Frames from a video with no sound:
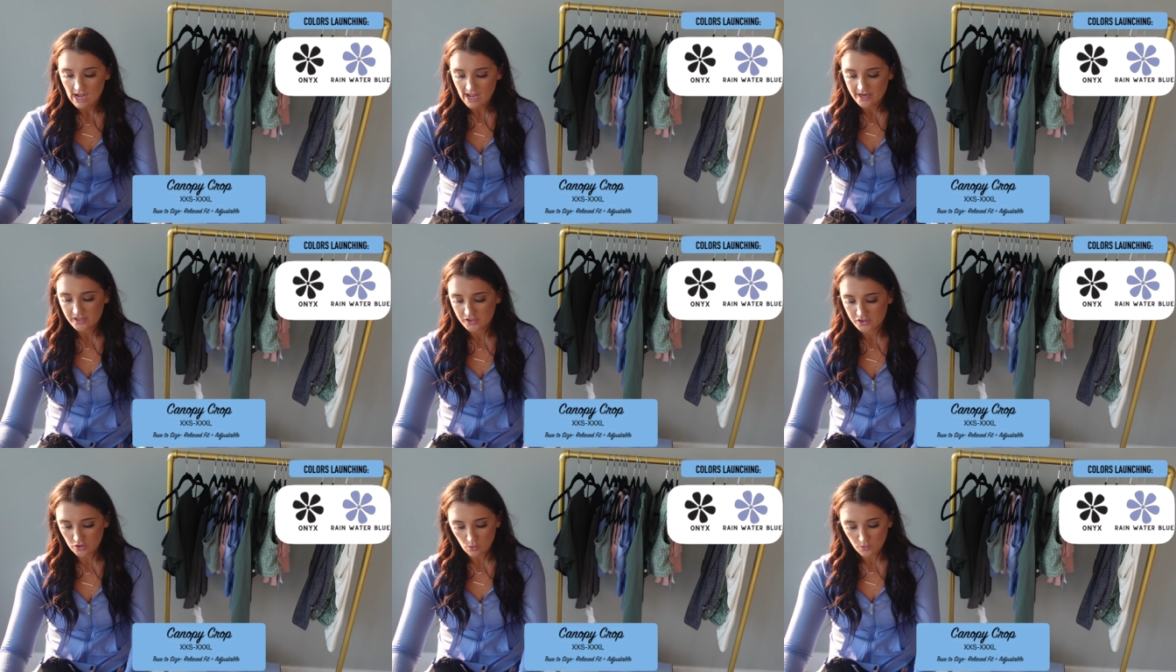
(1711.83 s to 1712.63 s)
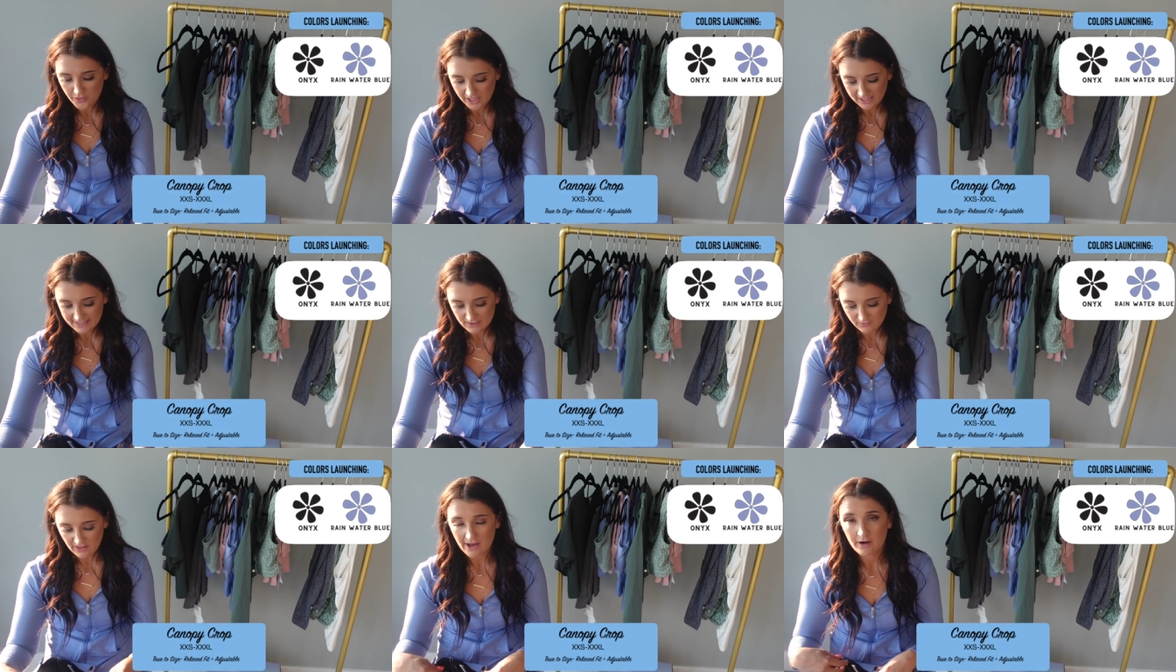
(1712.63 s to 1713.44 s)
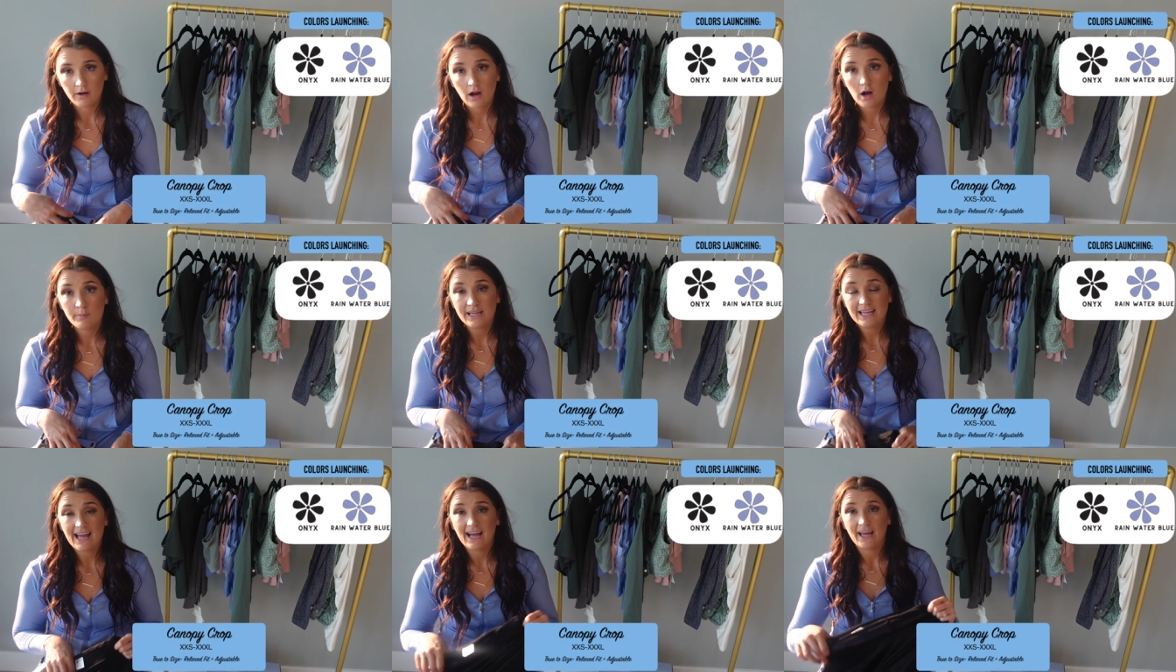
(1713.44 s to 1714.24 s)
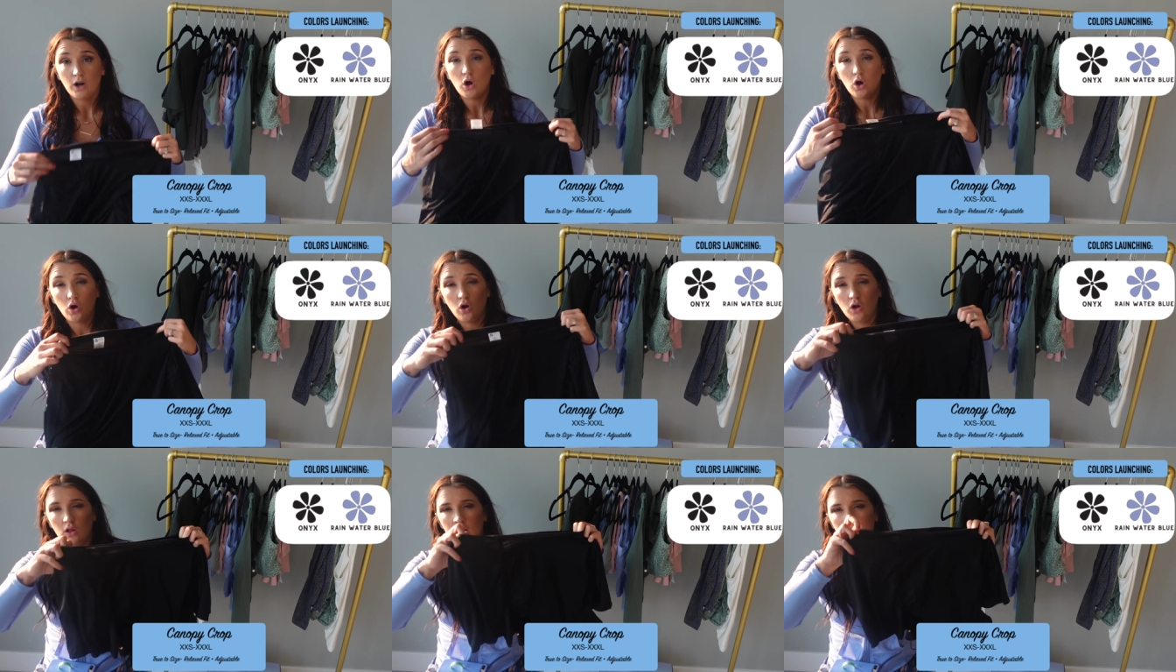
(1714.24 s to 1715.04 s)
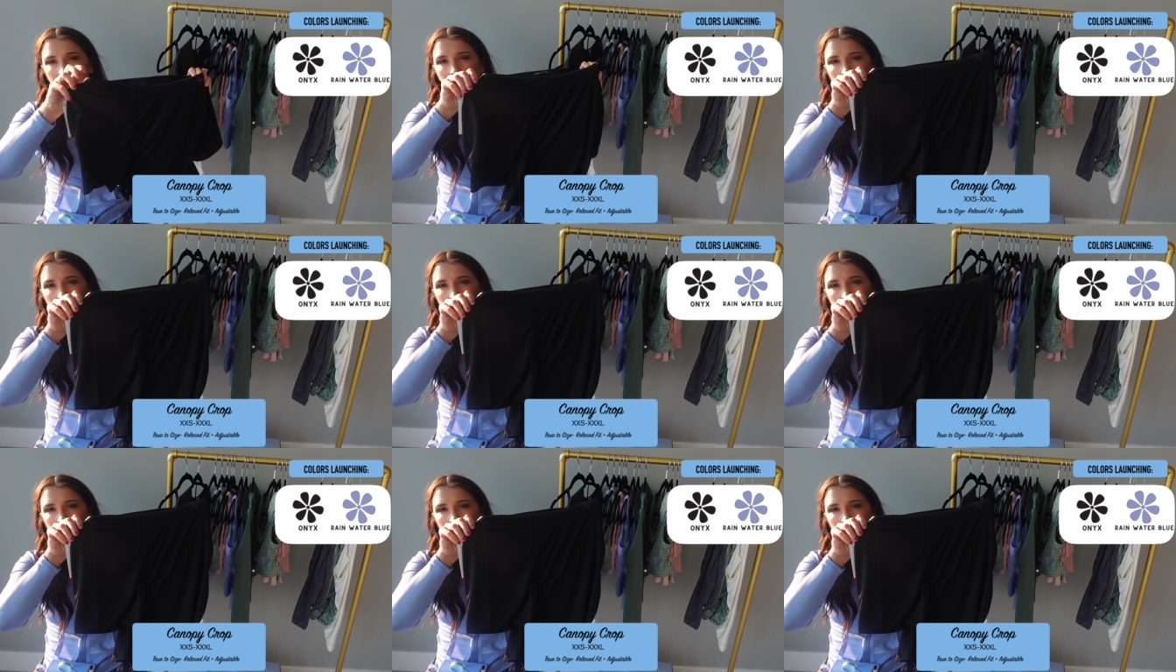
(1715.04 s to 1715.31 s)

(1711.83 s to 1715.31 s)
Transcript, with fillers: I just don't think it's flattering on me at all.